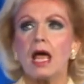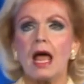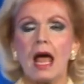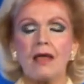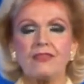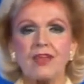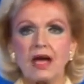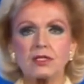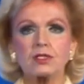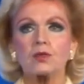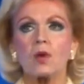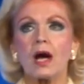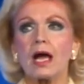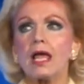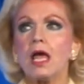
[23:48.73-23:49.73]
And that's
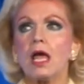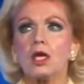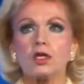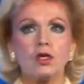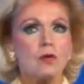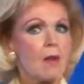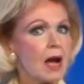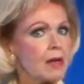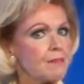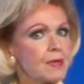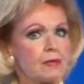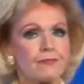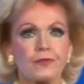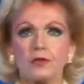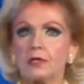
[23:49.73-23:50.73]
why you might be
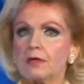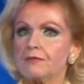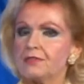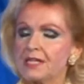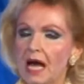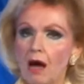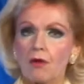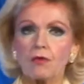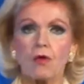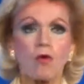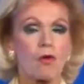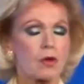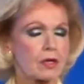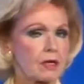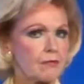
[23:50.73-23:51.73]
full of doubt
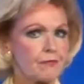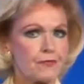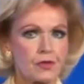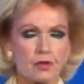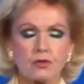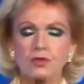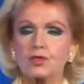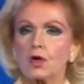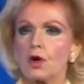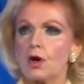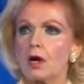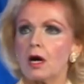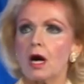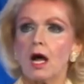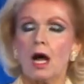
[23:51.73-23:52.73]
or confused
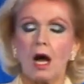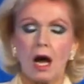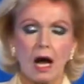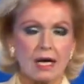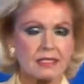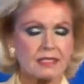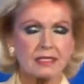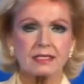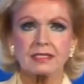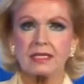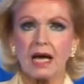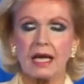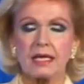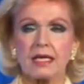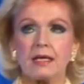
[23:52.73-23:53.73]
or
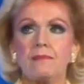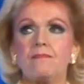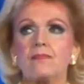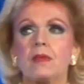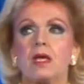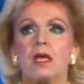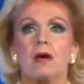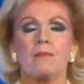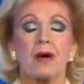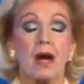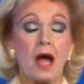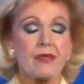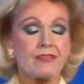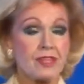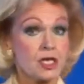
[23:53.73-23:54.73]
undecided, but
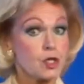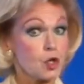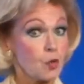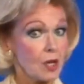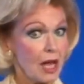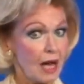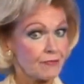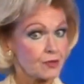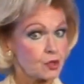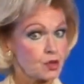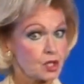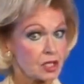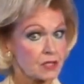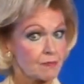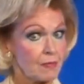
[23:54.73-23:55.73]
I think you will have to
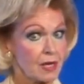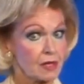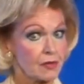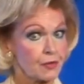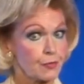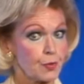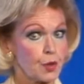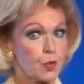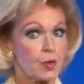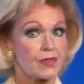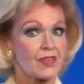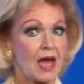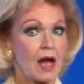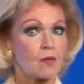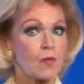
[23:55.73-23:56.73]
just muddle through with
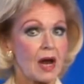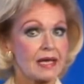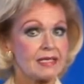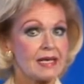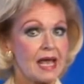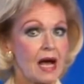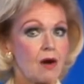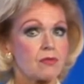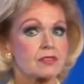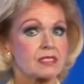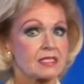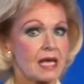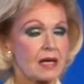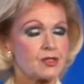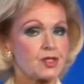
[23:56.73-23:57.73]
that right now,
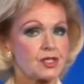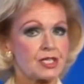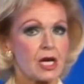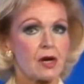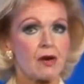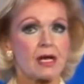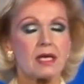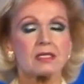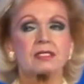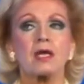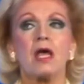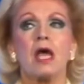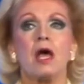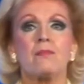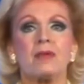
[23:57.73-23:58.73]
Sagittarius,
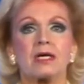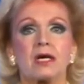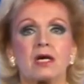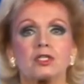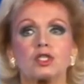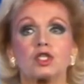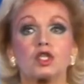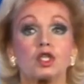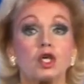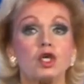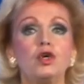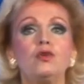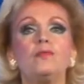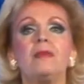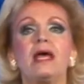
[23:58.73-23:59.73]
because
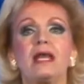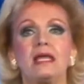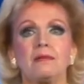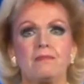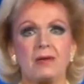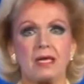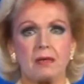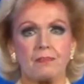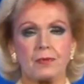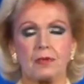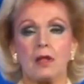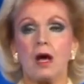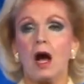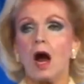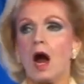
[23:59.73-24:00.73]
too many people
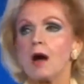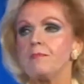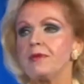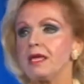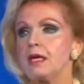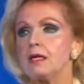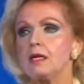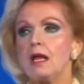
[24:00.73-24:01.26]
are being